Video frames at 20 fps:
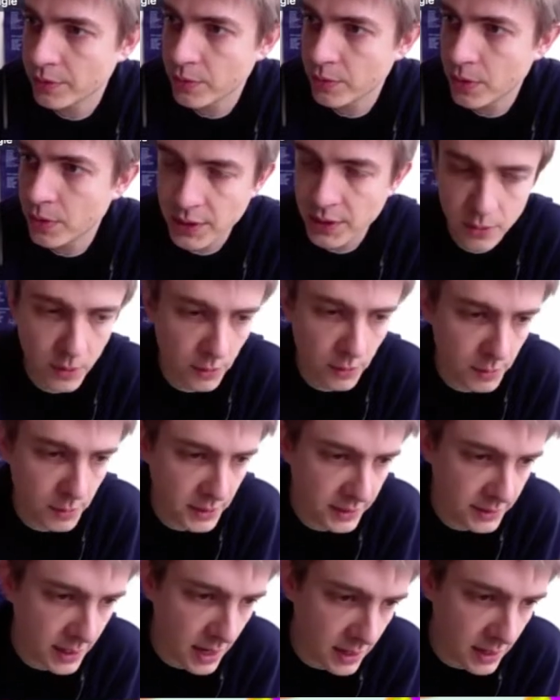with what I will
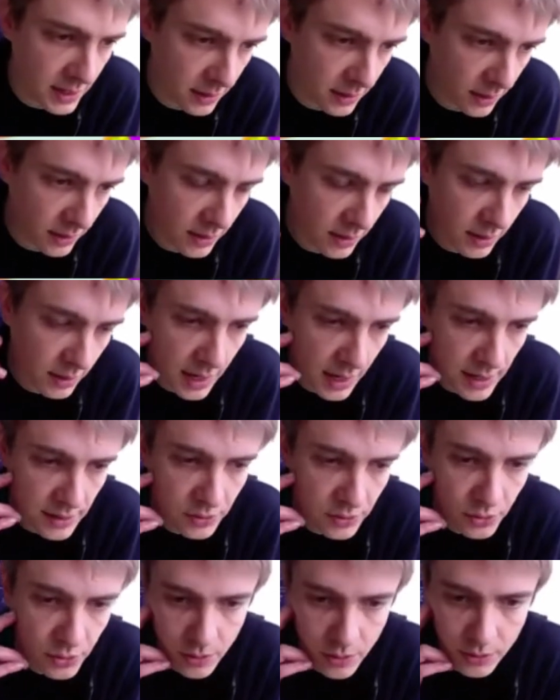be saying
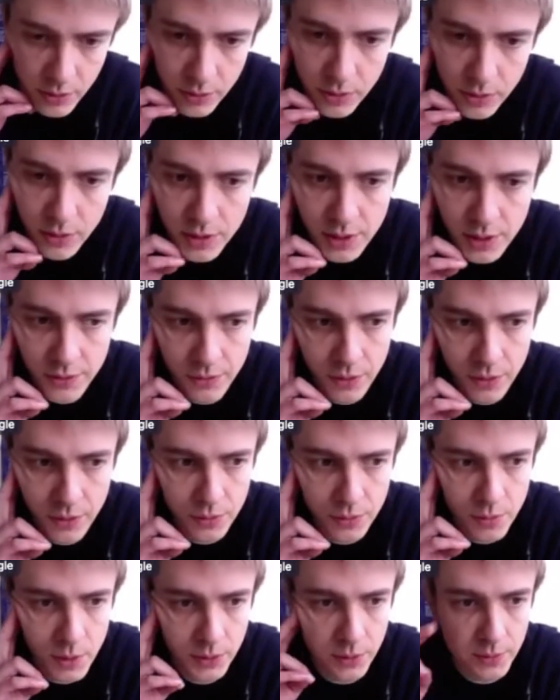later on a
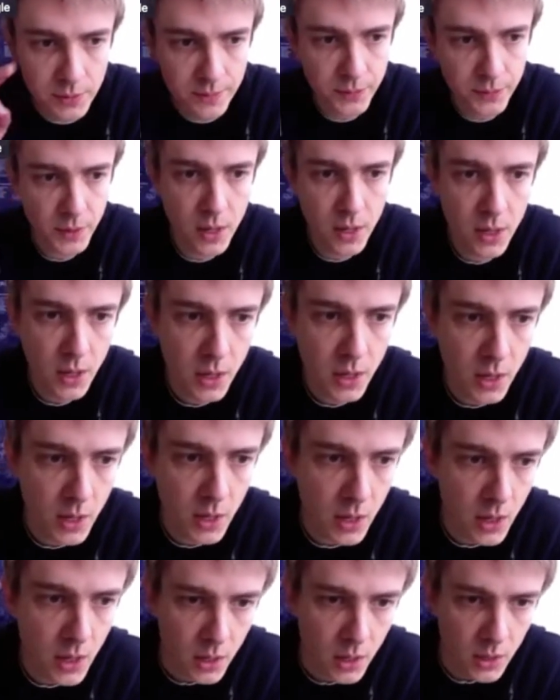different model.
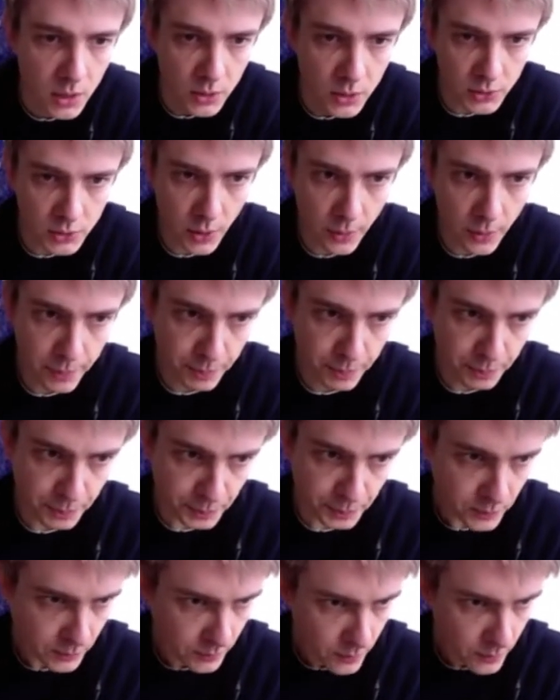So
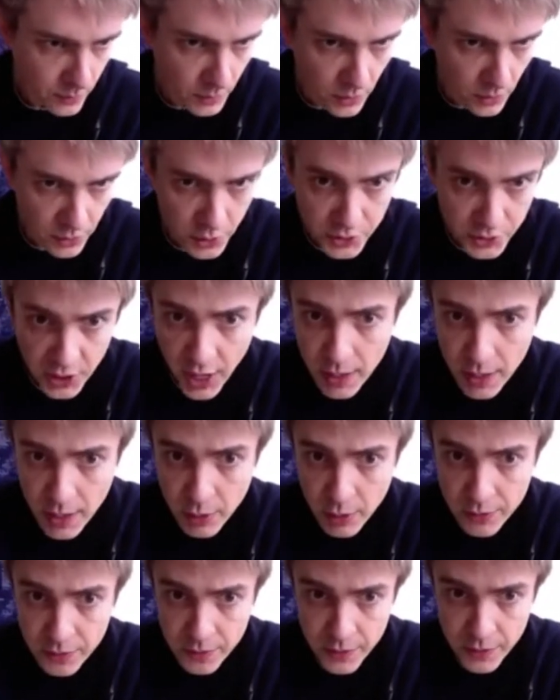the type
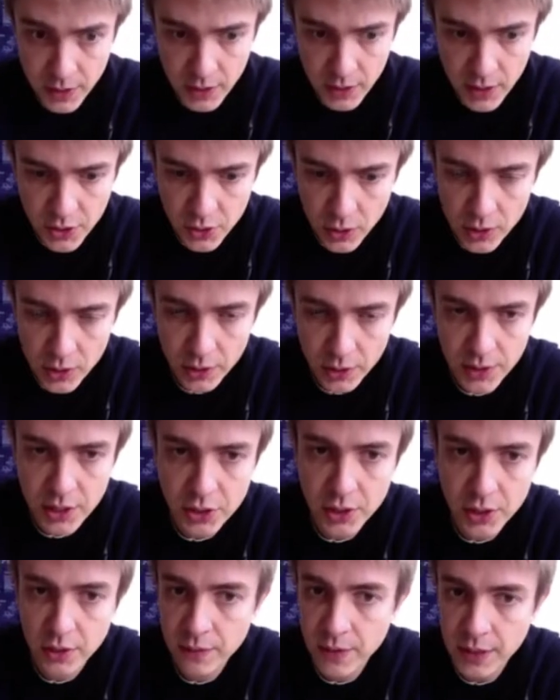of initial
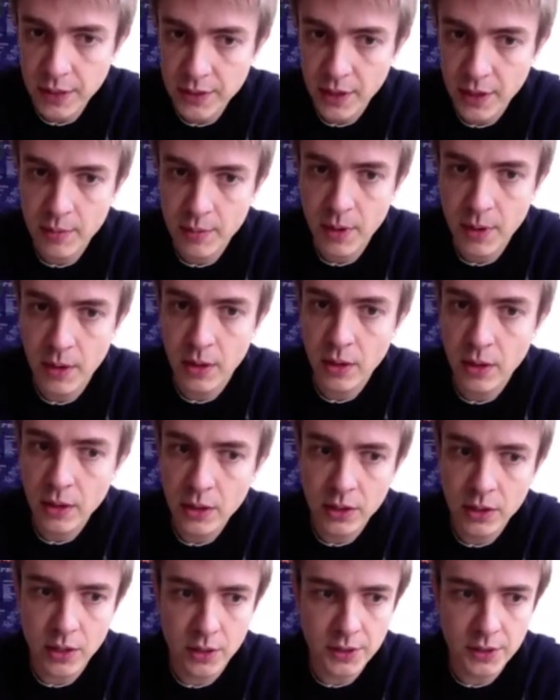condition that I'm
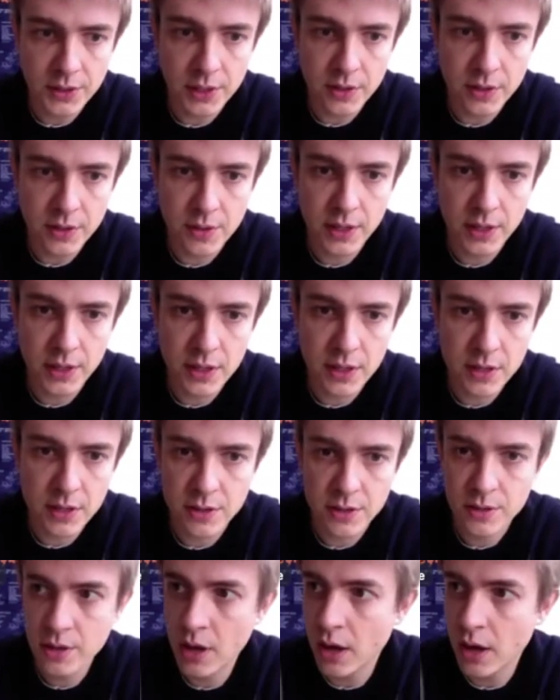considering
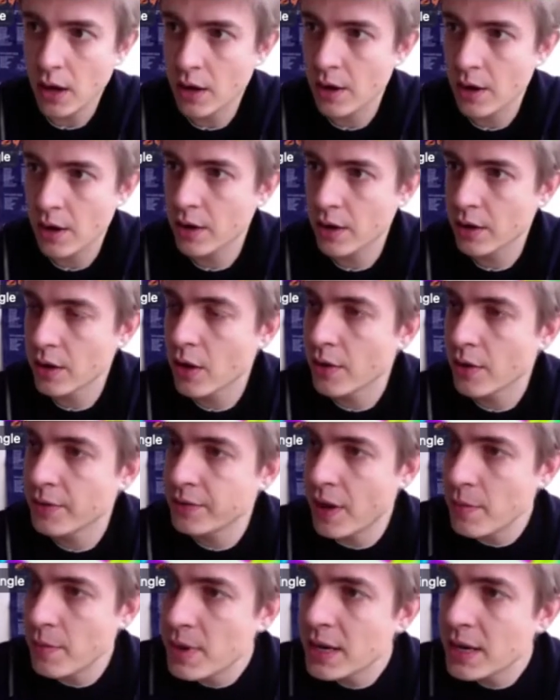here are
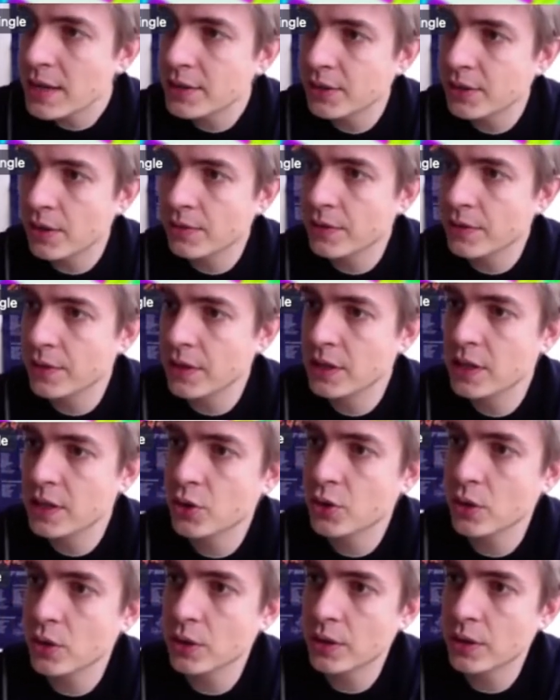families of
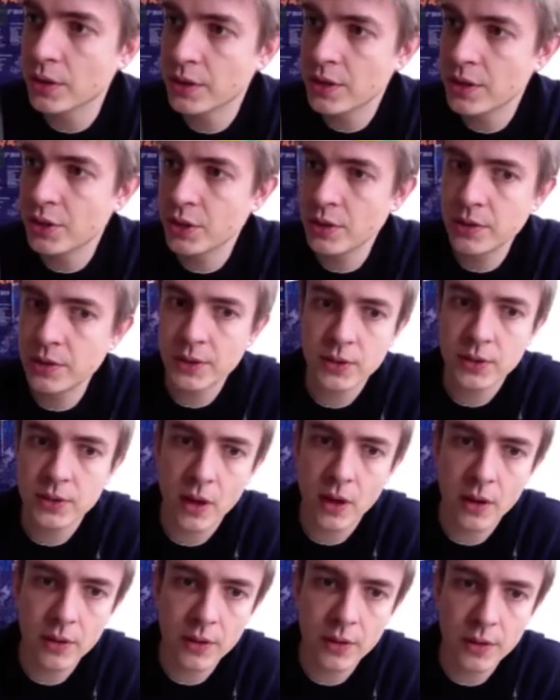initial conditions.
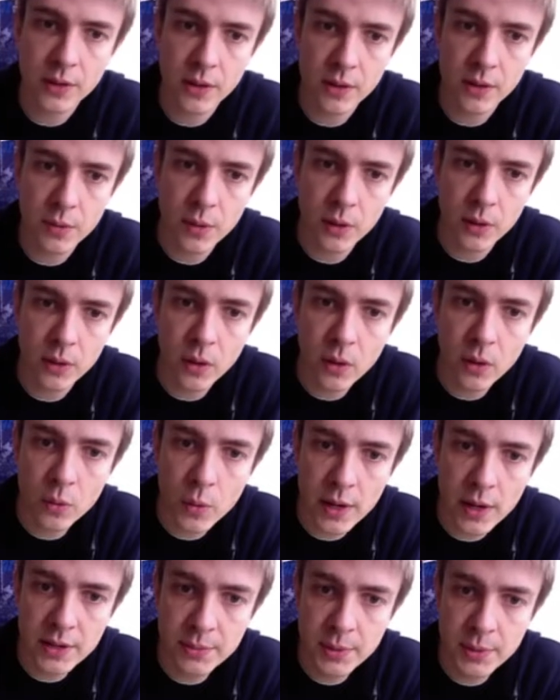There will
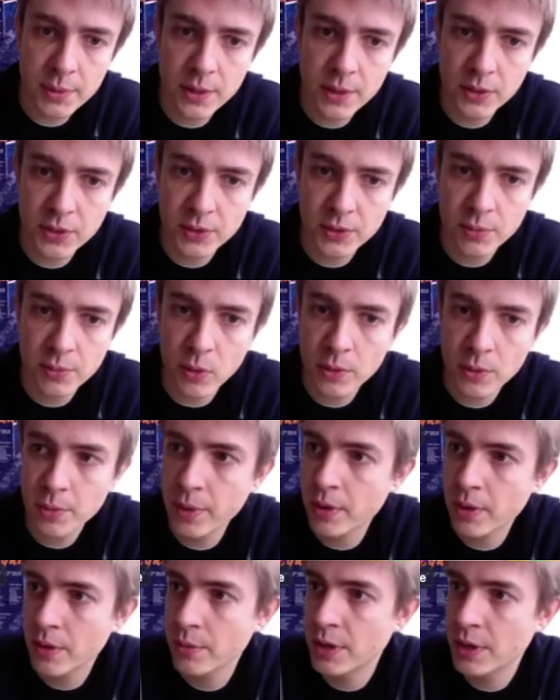always be a small
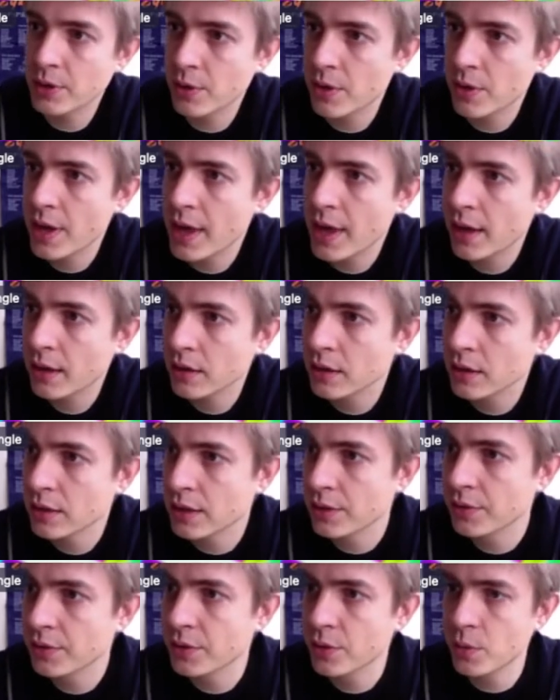parameter L
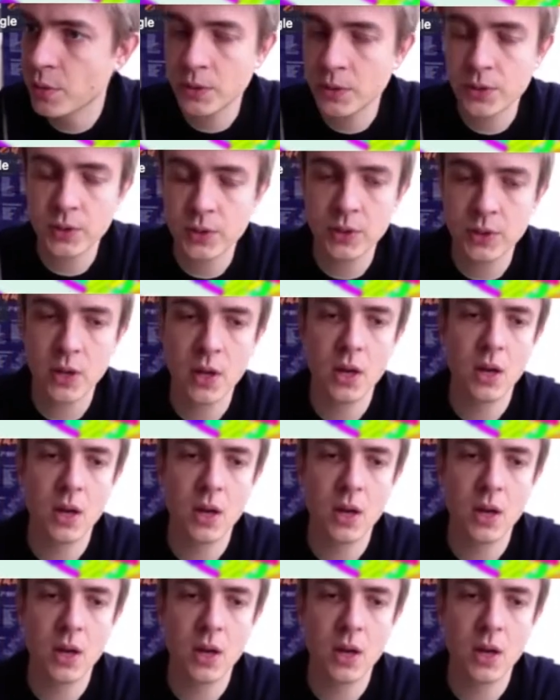if you want.